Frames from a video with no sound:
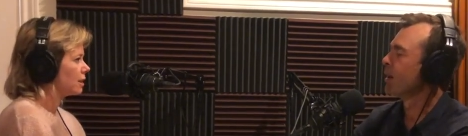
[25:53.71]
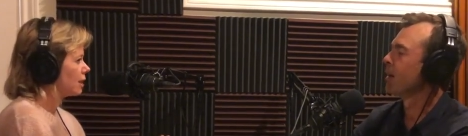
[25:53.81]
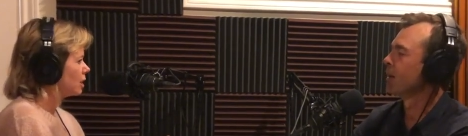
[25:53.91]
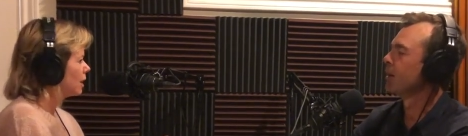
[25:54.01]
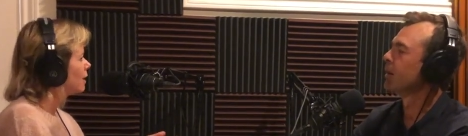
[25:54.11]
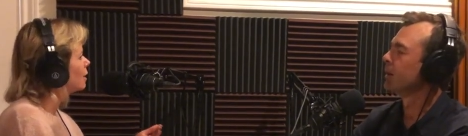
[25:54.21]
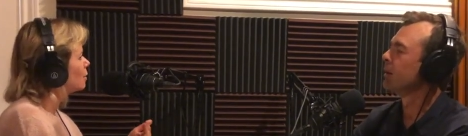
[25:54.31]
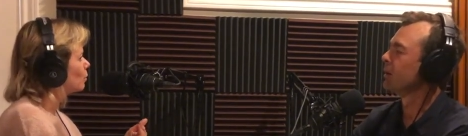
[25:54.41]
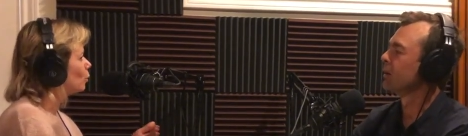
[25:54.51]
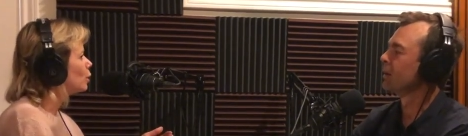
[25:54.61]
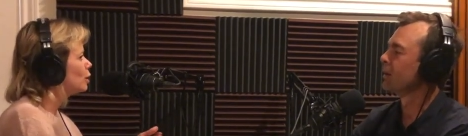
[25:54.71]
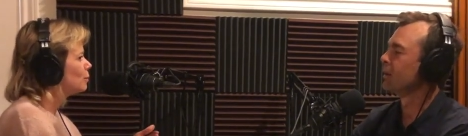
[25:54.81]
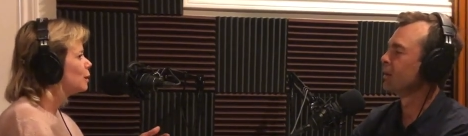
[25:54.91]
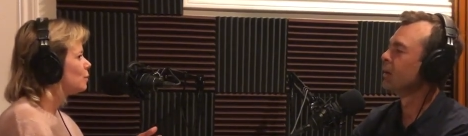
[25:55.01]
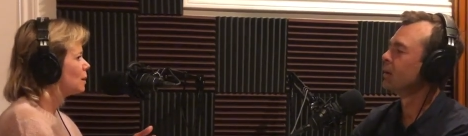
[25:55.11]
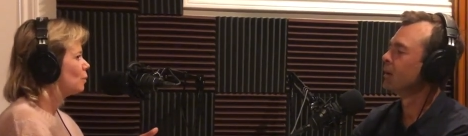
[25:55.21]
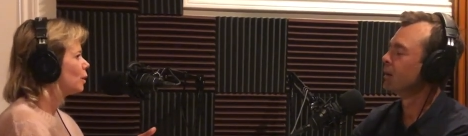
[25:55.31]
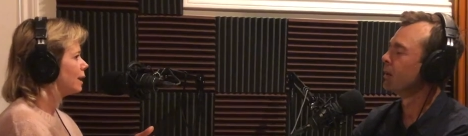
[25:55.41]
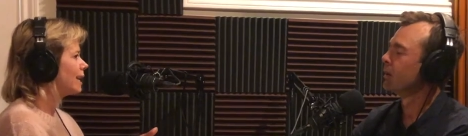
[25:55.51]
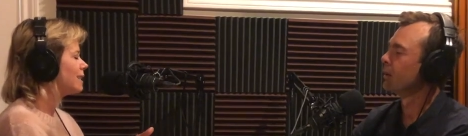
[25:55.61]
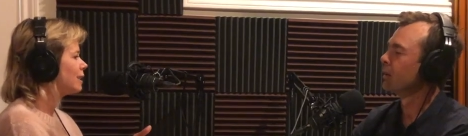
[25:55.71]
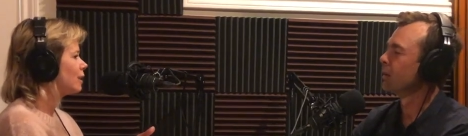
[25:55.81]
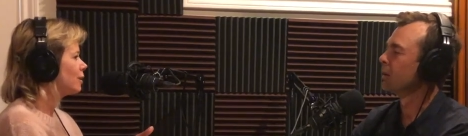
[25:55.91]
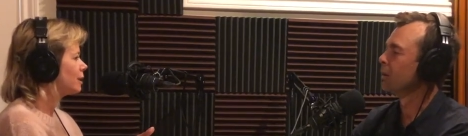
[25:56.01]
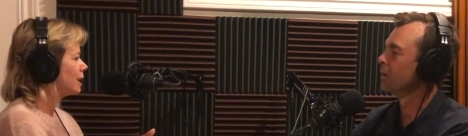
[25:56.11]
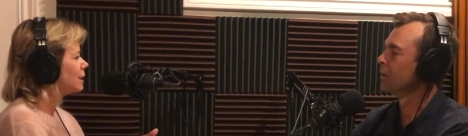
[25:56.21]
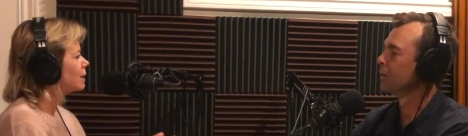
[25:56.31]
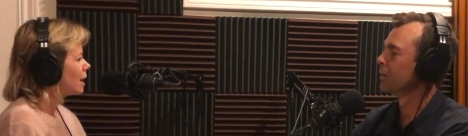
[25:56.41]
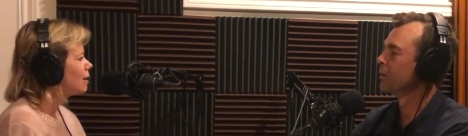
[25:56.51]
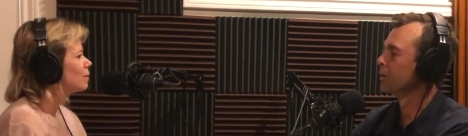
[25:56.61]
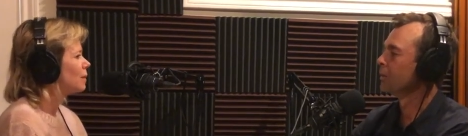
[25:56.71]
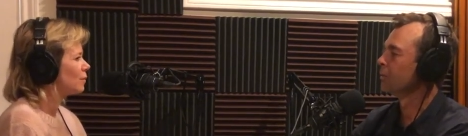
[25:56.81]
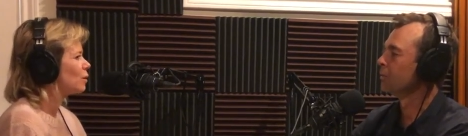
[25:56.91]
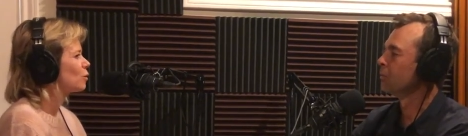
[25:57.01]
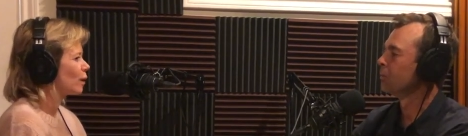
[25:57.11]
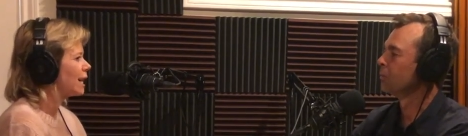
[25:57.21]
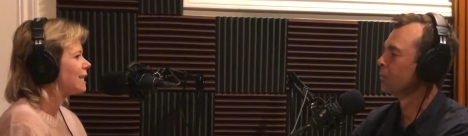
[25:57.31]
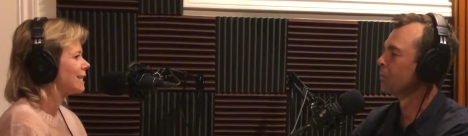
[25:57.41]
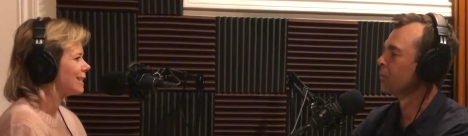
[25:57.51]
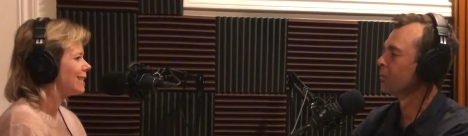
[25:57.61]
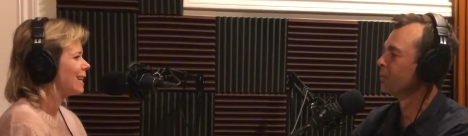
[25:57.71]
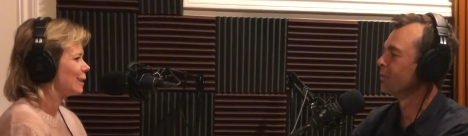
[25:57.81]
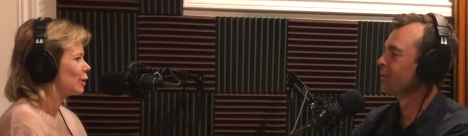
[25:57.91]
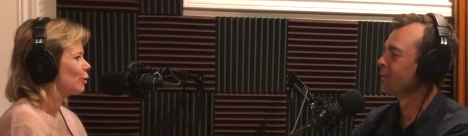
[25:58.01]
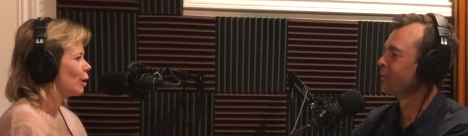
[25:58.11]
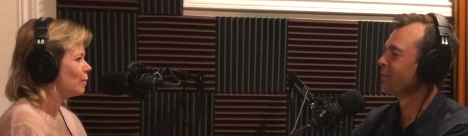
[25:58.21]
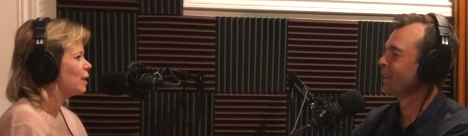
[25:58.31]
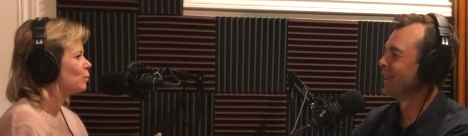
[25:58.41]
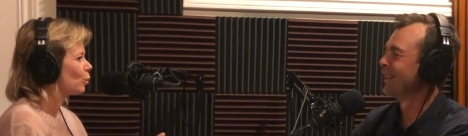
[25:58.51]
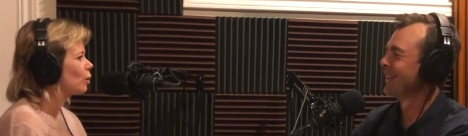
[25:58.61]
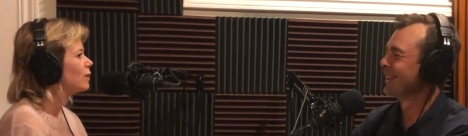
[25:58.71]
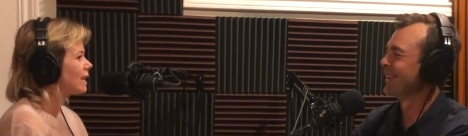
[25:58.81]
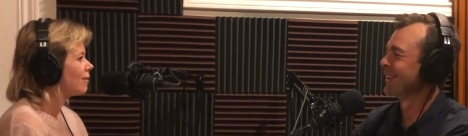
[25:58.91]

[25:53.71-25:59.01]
Speaker 1: Because actually, more humans being more connected to those things is kind of a bit of a threat to the status quo. It means more of us